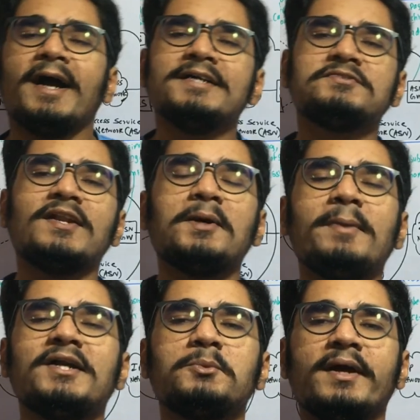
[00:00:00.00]
Guys, welcome
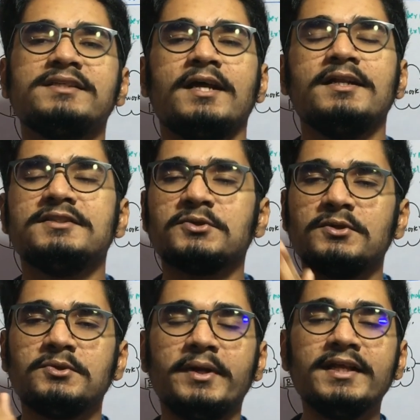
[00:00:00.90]
back to my channel.
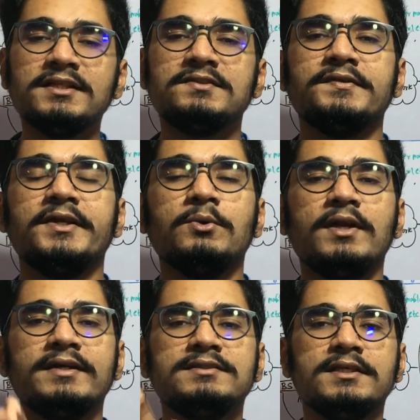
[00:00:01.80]
So today in this video,
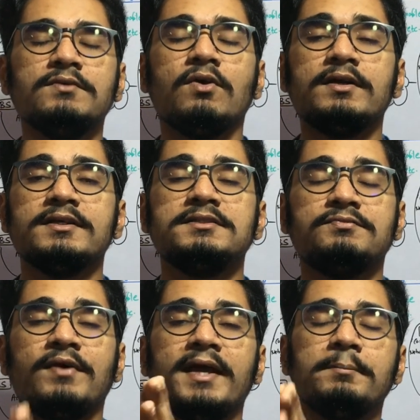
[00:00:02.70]
let's see what is
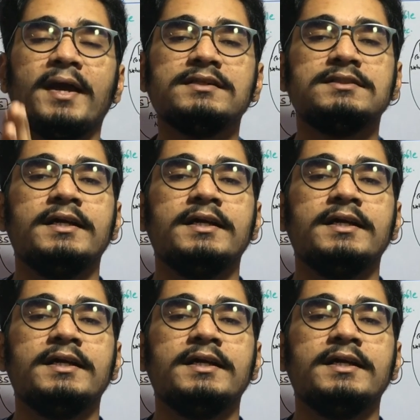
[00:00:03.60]
WiMAX,